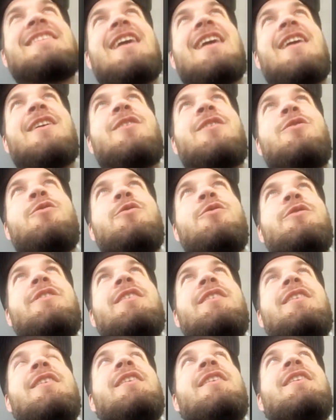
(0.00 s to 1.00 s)
kind of cool
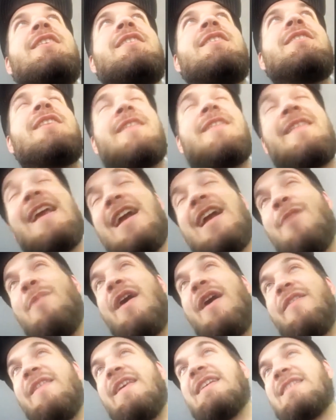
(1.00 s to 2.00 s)
to think
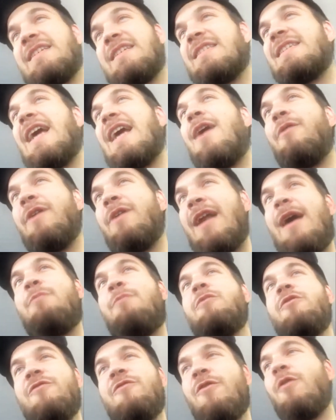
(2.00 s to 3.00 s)
about this because now when I
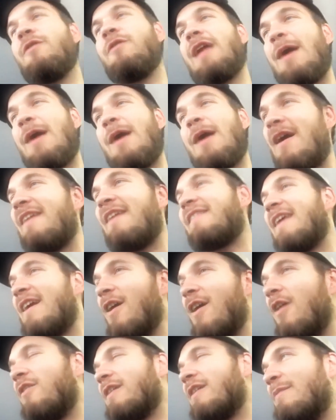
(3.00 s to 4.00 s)
move forward, I might think,
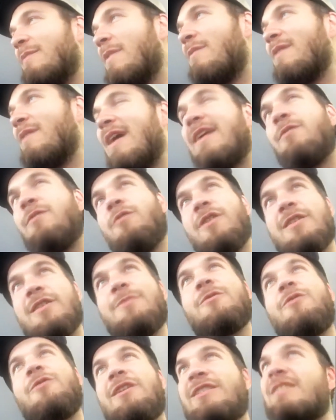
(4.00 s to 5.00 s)
oh, okay, maybe I could work
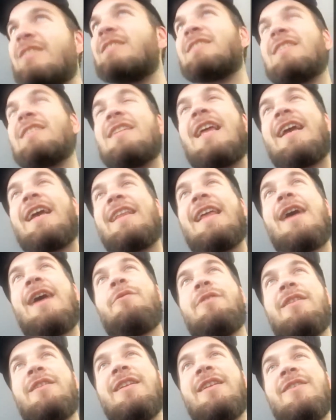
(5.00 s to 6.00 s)
some questions in like
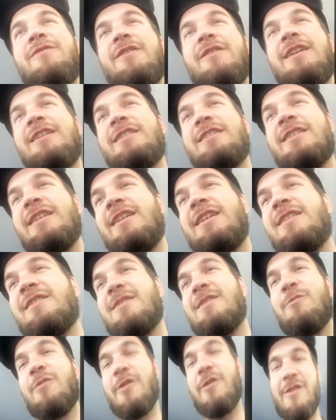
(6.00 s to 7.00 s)
that with the different
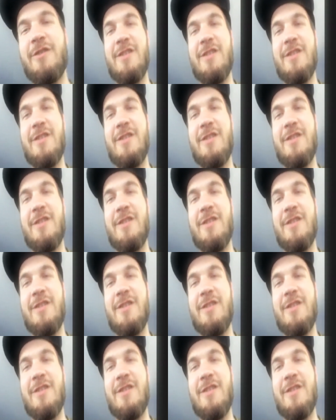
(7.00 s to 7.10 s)
engineers and producers.